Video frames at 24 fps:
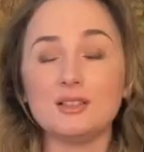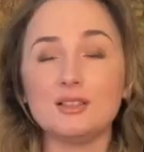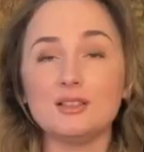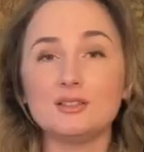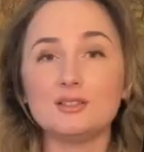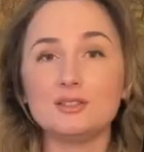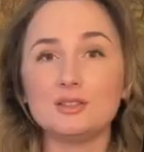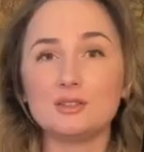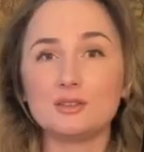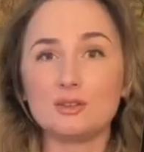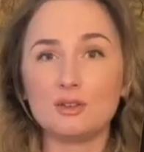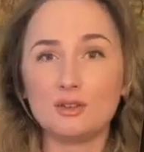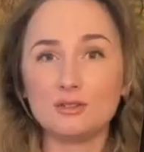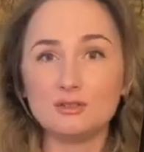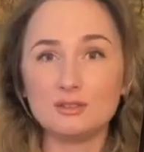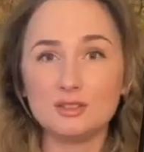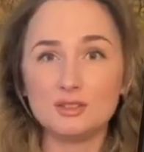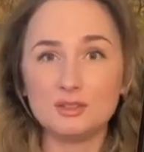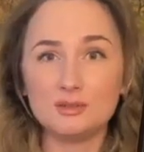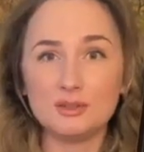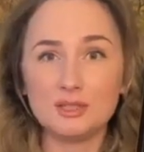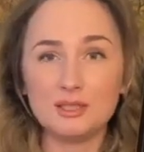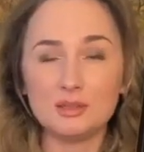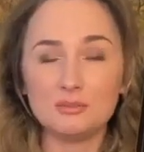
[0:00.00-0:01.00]
To
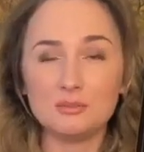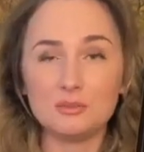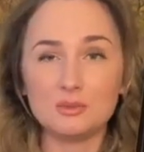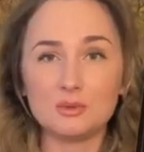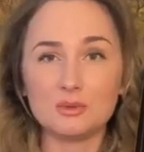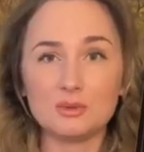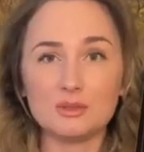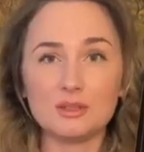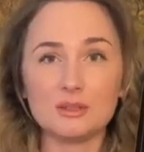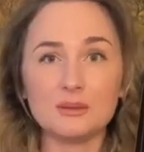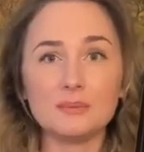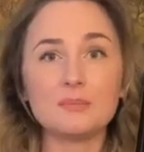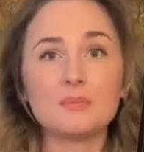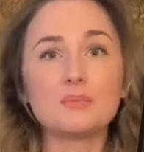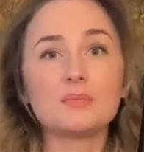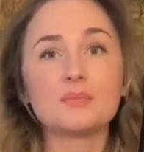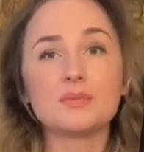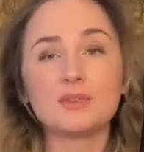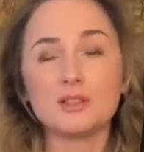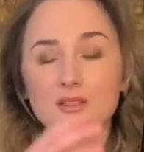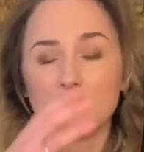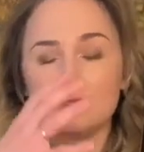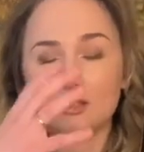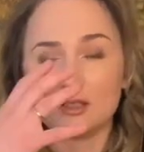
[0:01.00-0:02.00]
concentrate more,
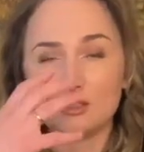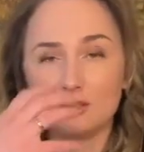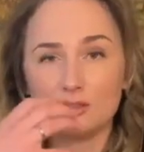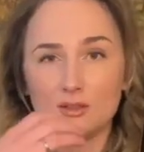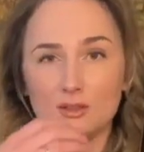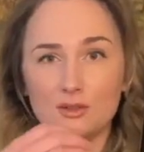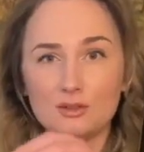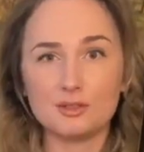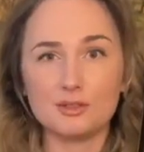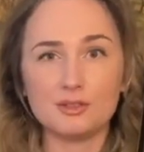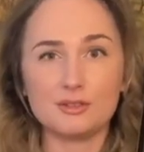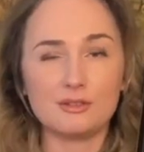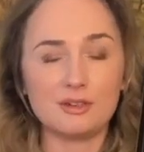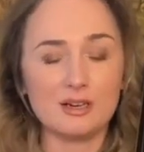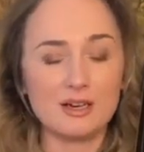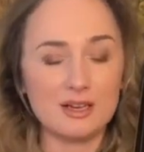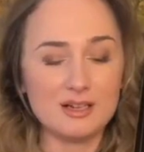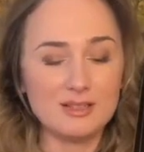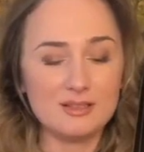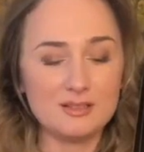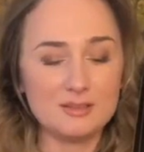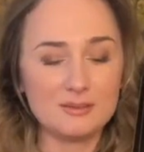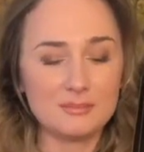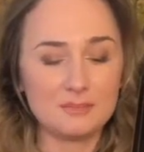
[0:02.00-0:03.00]
you can close your
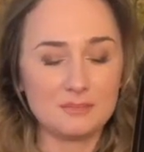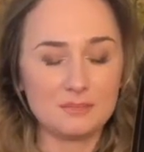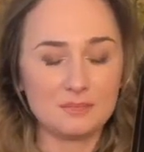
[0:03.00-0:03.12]
eyes.